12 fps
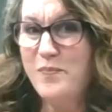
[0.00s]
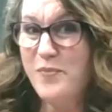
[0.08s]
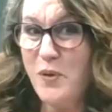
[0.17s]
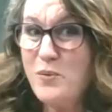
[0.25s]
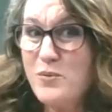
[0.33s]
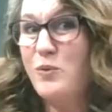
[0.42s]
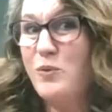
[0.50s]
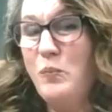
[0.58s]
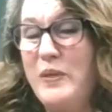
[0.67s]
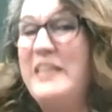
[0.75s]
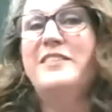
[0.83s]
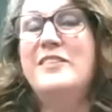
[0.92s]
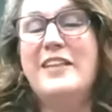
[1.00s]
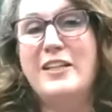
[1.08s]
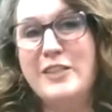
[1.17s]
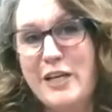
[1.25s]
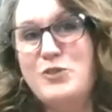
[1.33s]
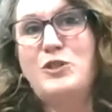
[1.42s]
Those are real
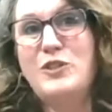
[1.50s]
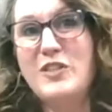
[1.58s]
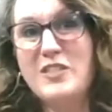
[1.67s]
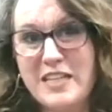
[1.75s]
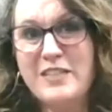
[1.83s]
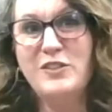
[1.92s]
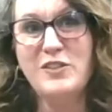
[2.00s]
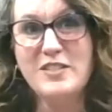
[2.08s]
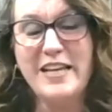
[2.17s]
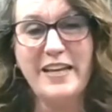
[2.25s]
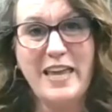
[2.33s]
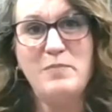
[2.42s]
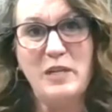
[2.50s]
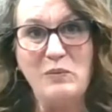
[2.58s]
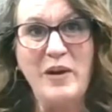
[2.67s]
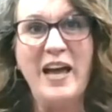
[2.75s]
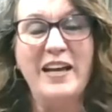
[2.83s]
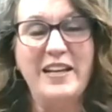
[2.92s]
electrical signals that can be
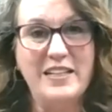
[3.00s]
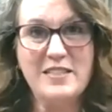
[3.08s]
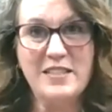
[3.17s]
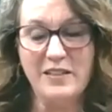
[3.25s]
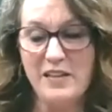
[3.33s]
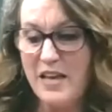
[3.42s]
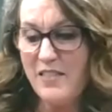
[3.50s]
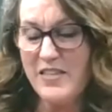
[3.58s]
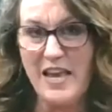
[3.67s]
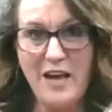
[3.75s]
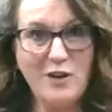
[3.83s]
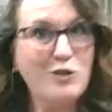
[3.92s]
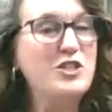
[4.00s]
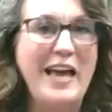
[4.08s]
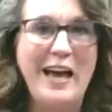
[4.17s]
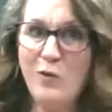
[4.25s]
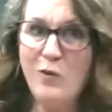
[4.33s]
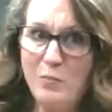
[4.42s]
read. It's the energy
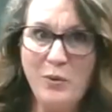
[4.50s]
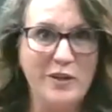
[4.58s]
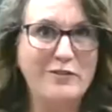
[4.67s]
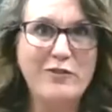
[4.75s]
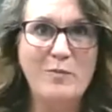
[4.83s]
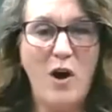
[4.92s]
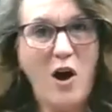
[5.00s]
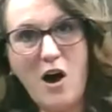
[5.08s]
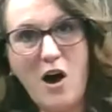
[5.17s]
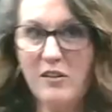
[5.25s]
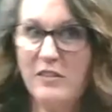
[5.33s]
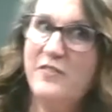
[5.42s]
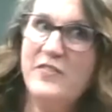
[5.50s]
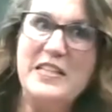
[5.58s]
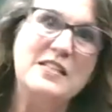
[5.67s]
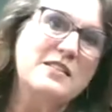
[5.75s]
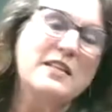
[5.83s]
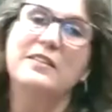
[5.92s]
output from all of
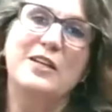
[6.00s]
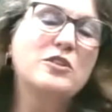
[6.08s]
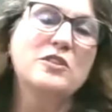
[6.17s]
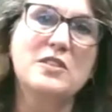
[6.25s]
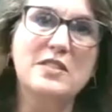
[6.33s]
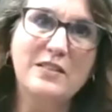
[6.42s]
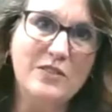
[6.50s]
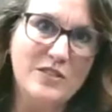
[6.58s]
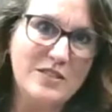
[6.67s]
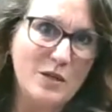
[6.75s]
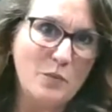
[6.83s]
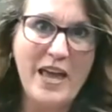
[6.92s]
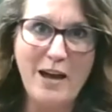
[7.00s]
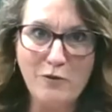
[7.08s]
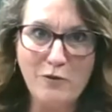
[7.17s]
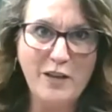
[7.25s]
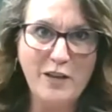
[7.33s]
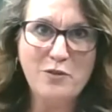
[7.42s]
these electrical signals that we have
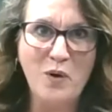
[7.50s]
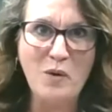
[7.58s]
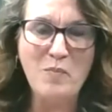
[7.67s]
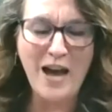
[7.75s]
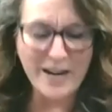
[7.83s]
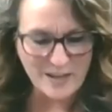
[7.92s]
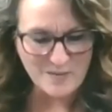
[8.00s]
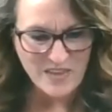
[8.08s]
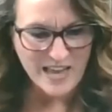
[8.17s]
running through our body.